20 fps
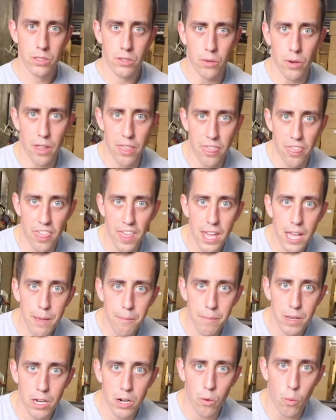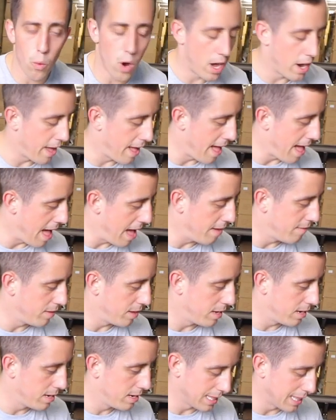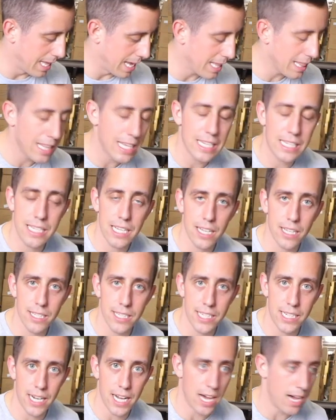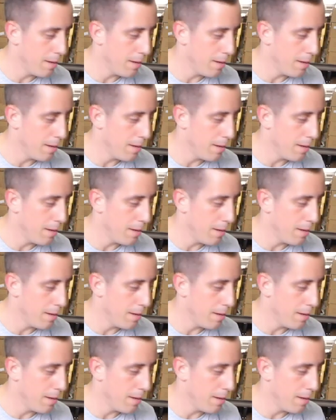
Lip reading: So I think I'm gonna wanna have it lightly tilted